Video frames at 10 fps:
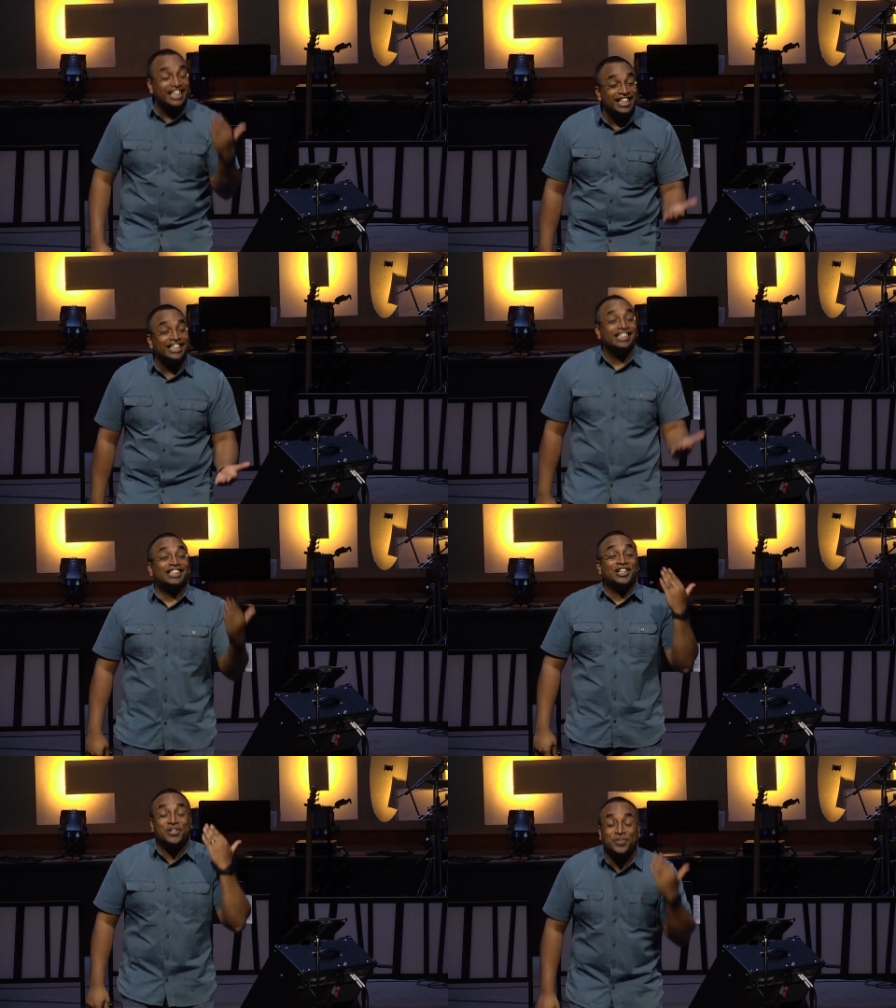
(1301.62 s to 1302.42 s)
is
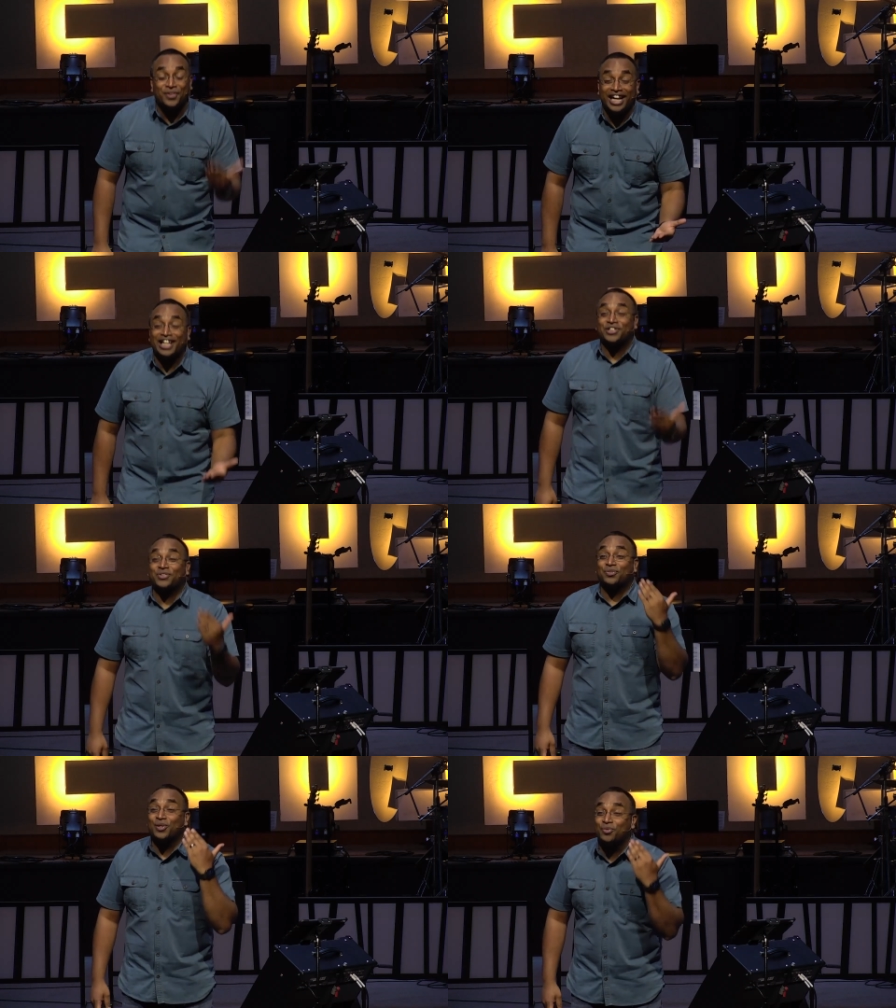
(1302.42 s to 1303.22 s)
the
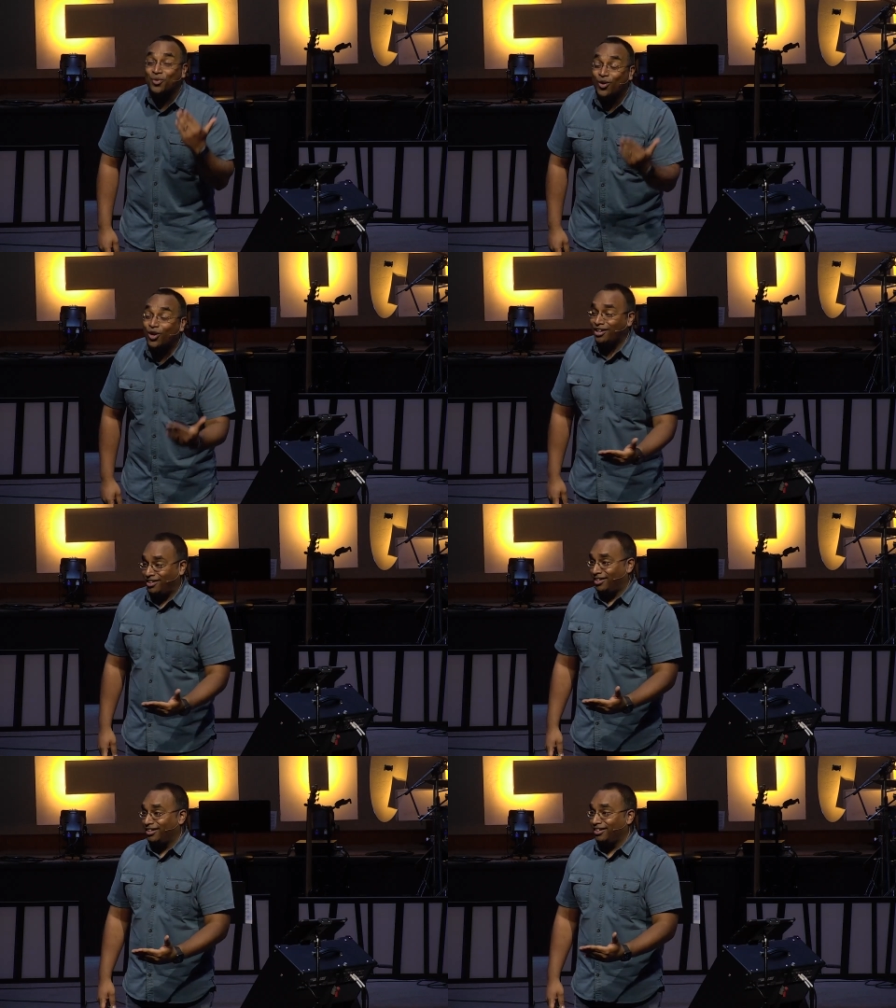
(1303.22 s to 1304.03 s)
greatest
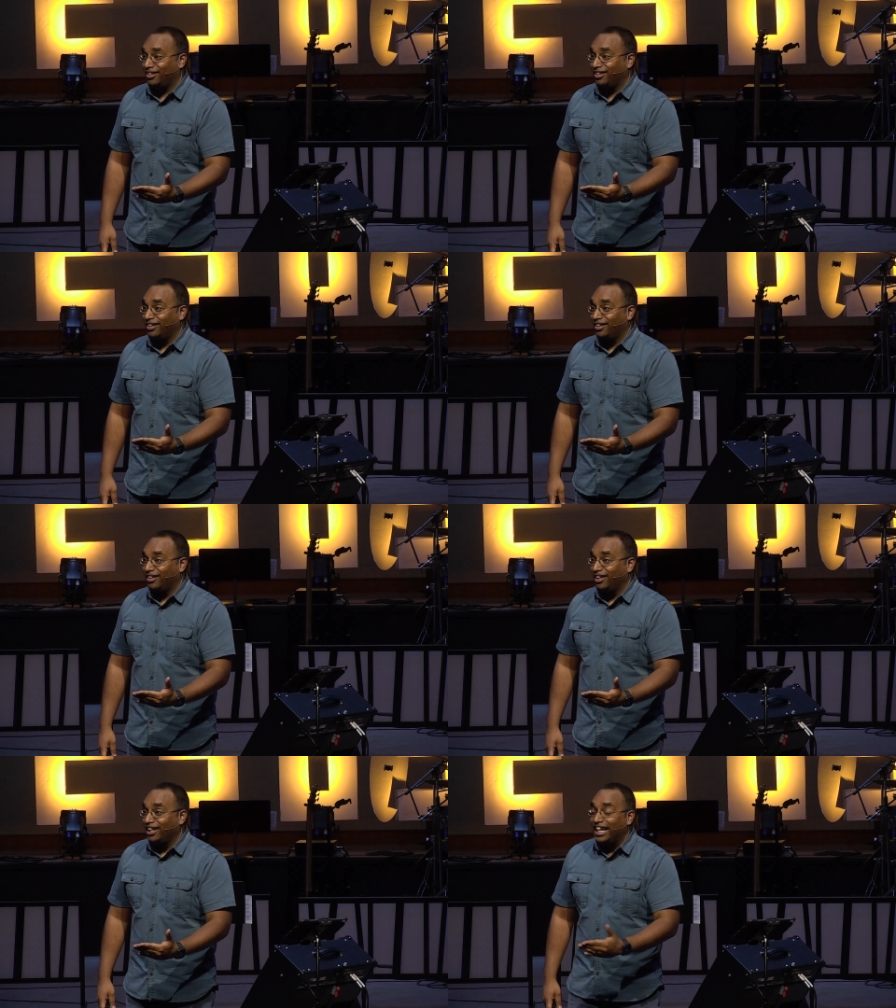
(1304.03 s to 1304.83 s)
reward.
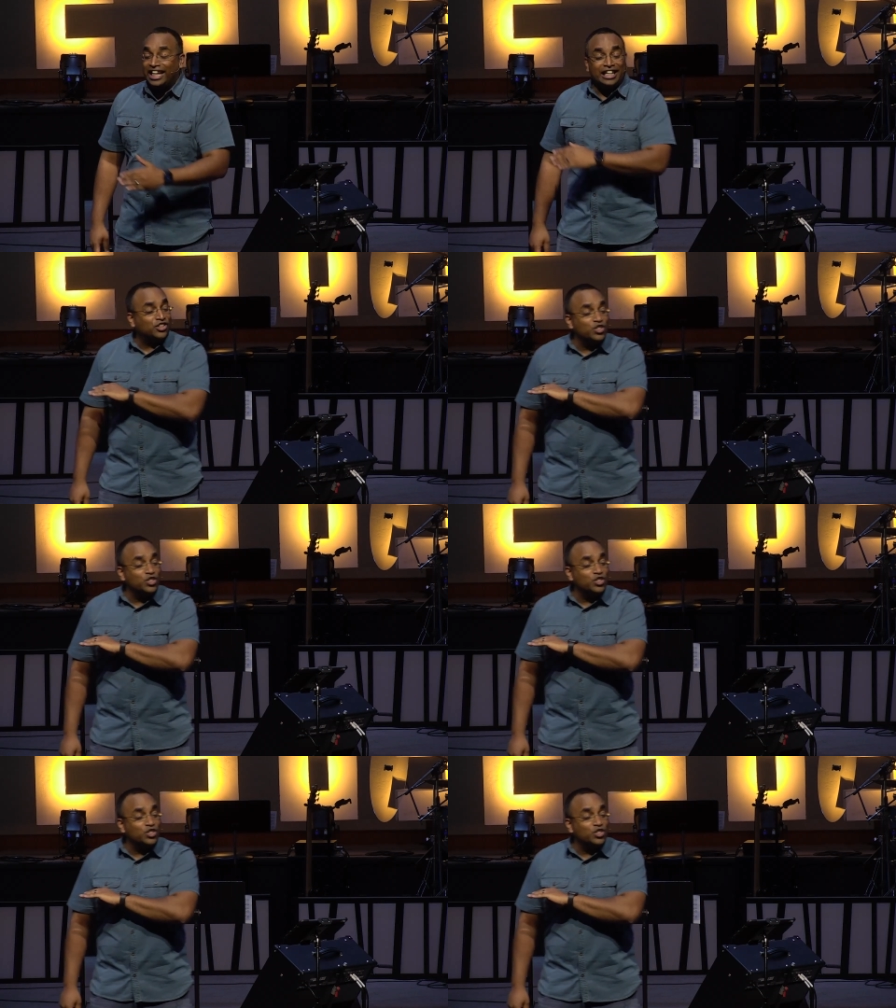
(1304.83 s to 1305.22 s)
It's